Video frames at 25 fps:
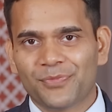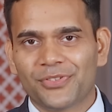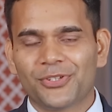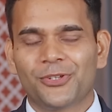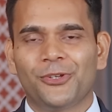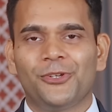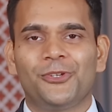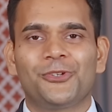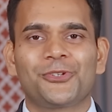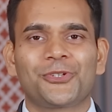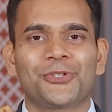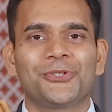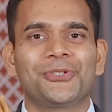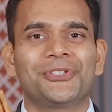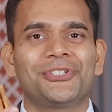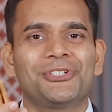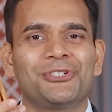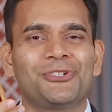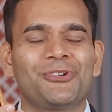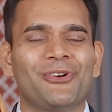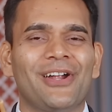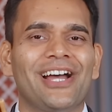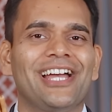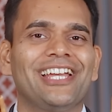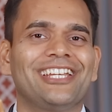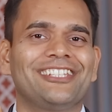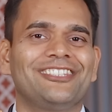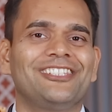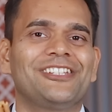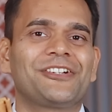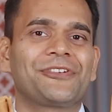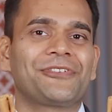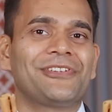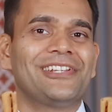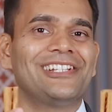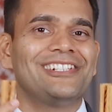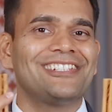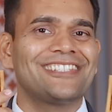So you should try
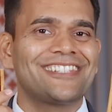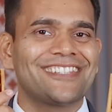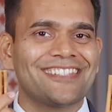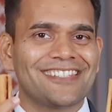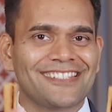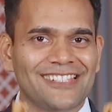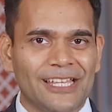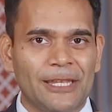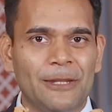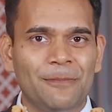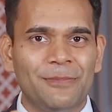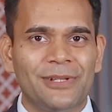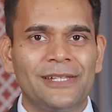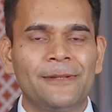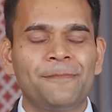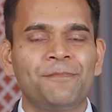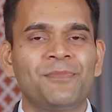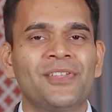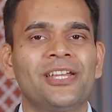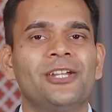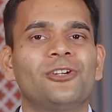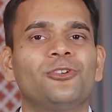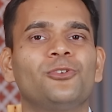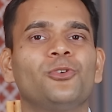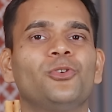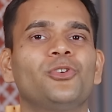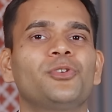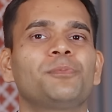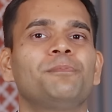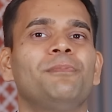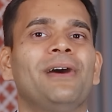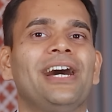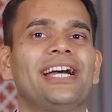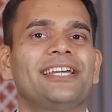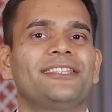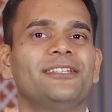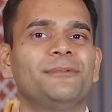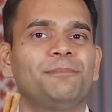the real cinnamon.
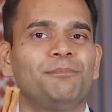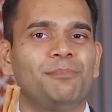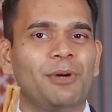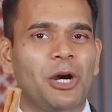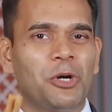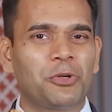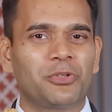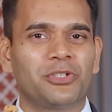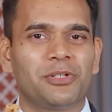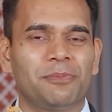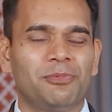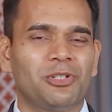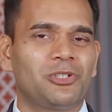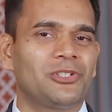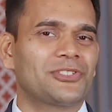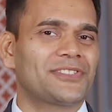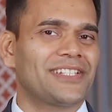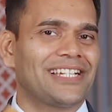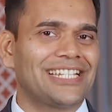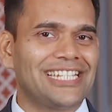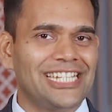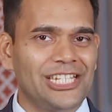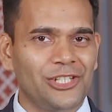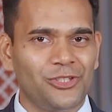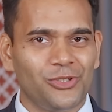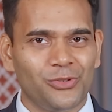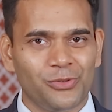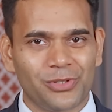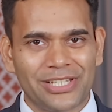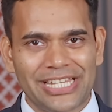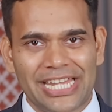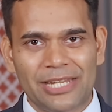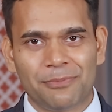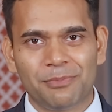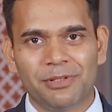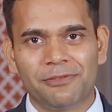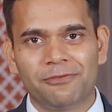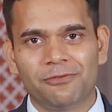Don't buy the powder, because again, you
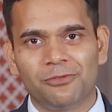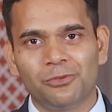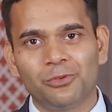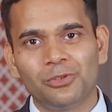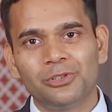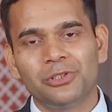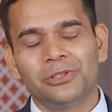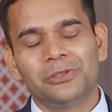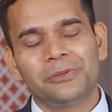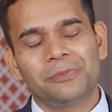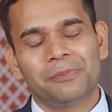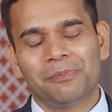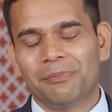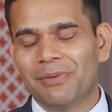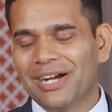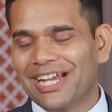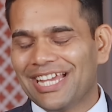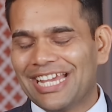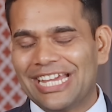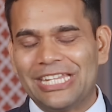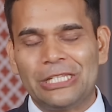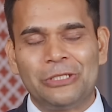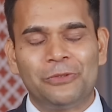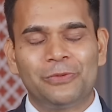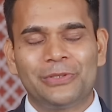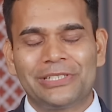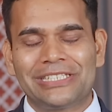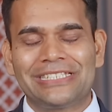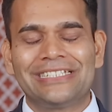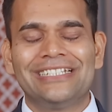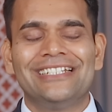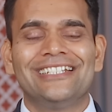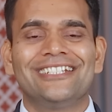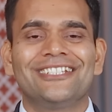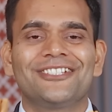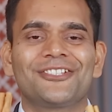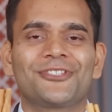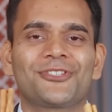can be fooled by
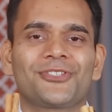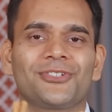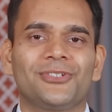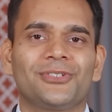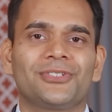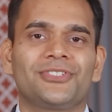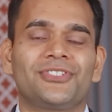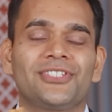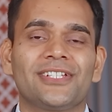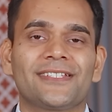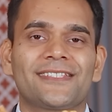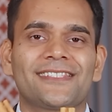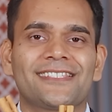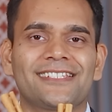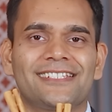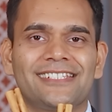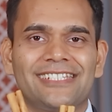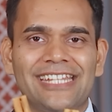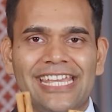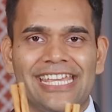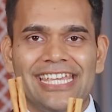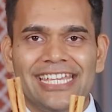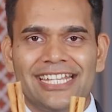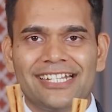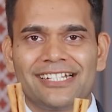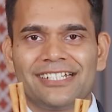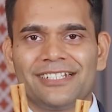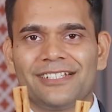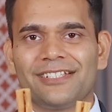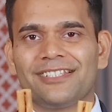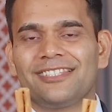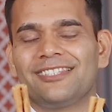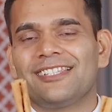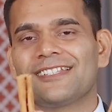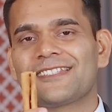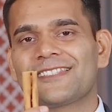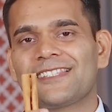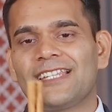anyone. So just take
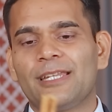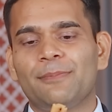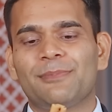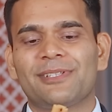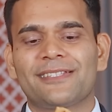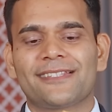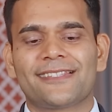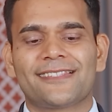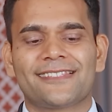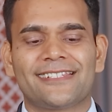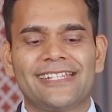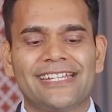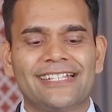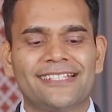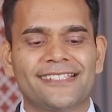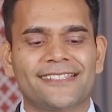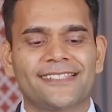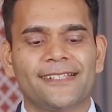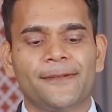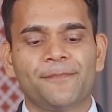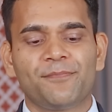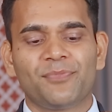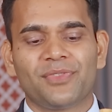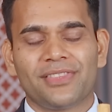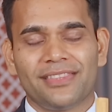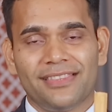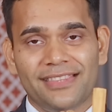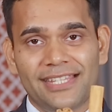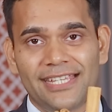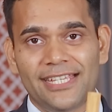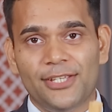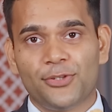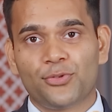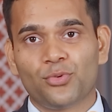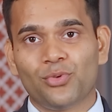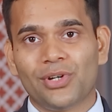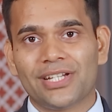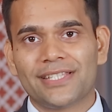the cinnamon sticks,
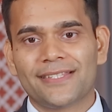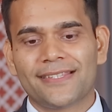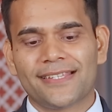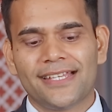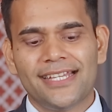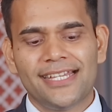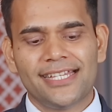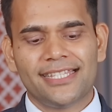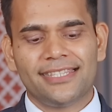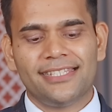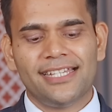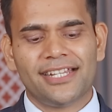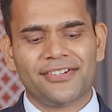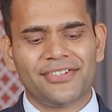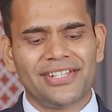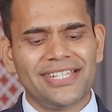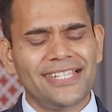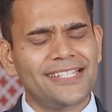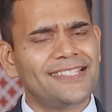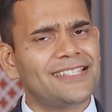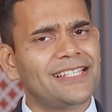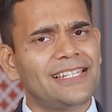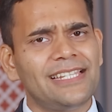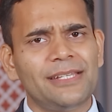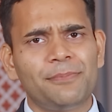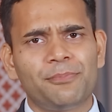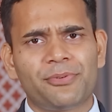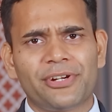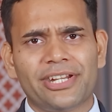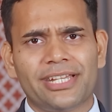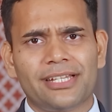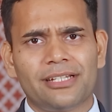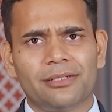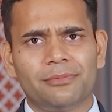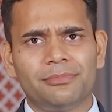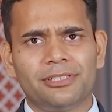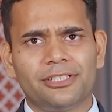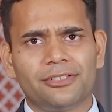these ones. They're easily
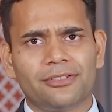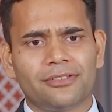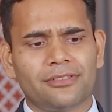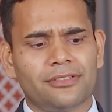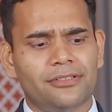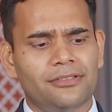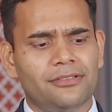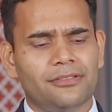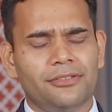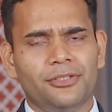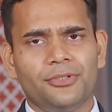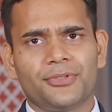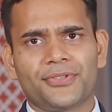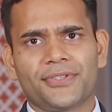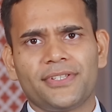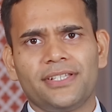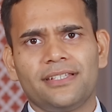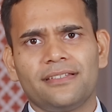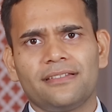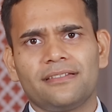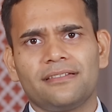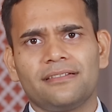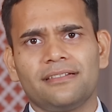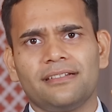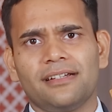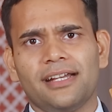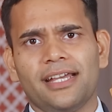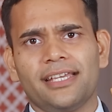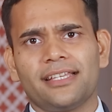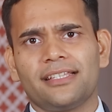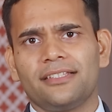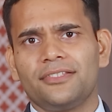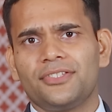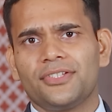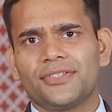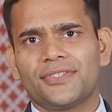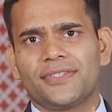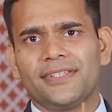breakable, you know, you see, I
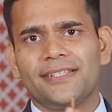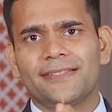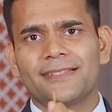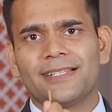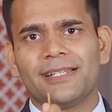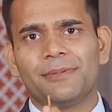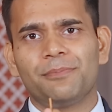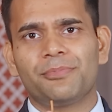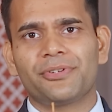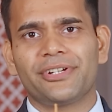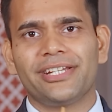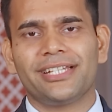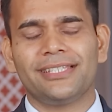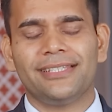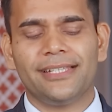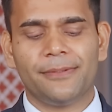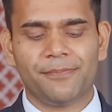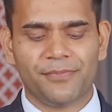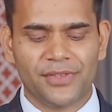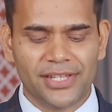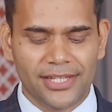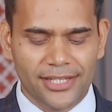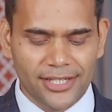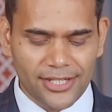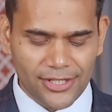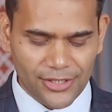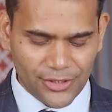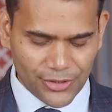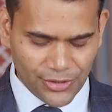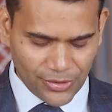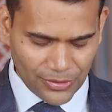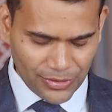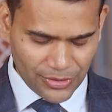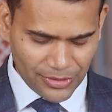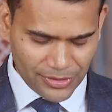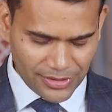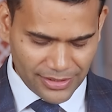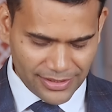can just easily break them.
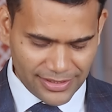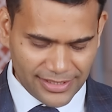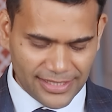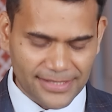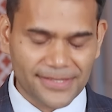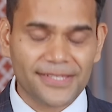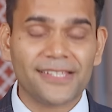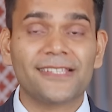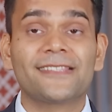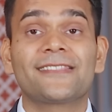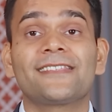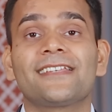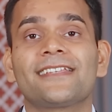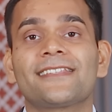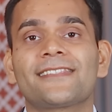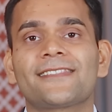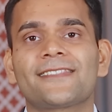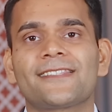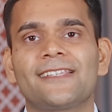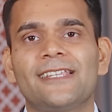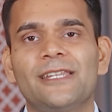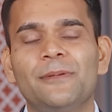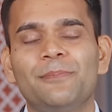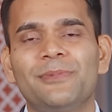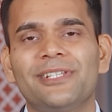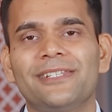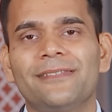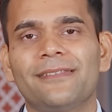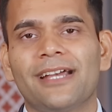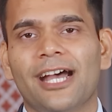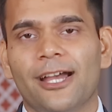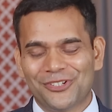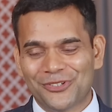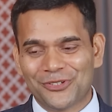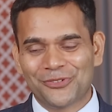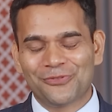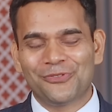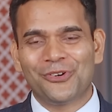So this is cinnamon.
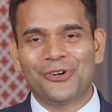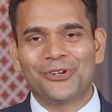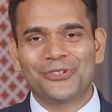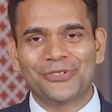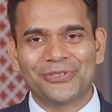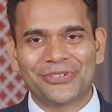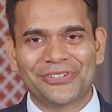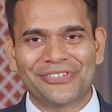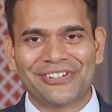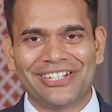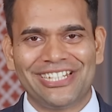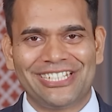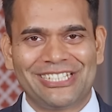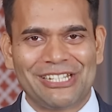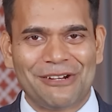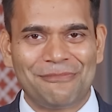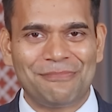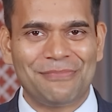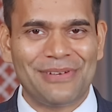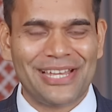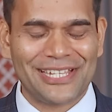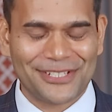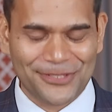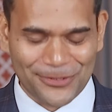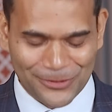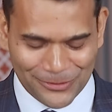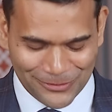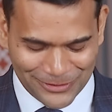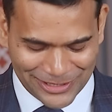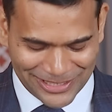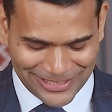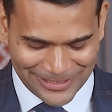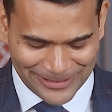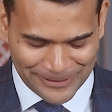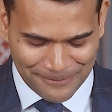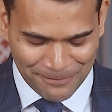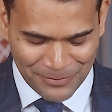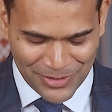I don't want to create a mess
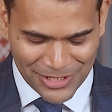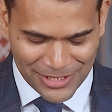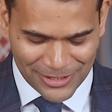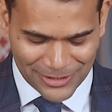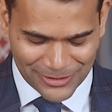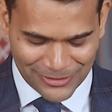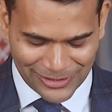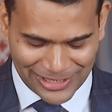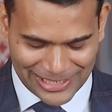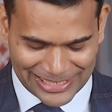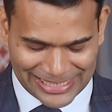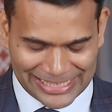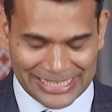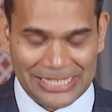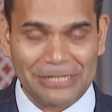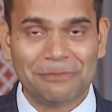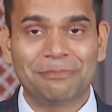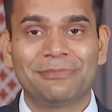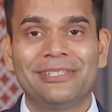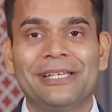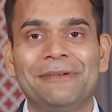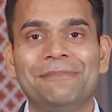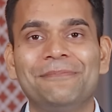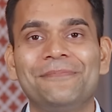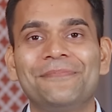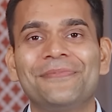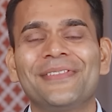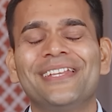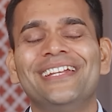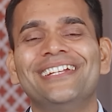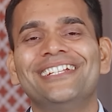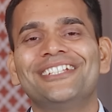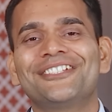over here, so I'll keep them.